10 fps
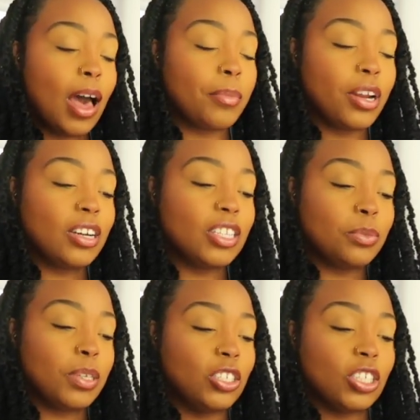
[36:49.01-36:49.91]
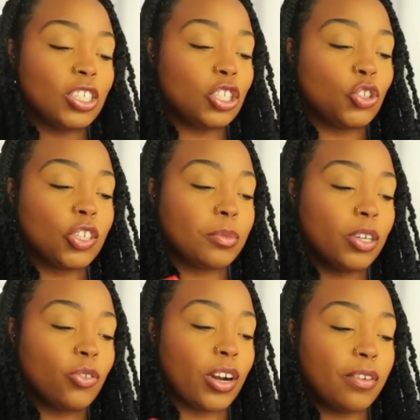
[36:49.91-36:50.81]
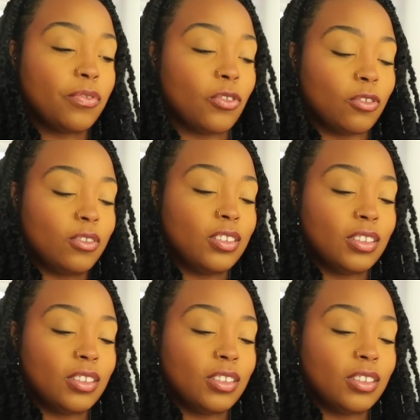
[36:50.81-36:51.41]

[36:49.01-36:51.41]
I'm hearing to be just extremely grateful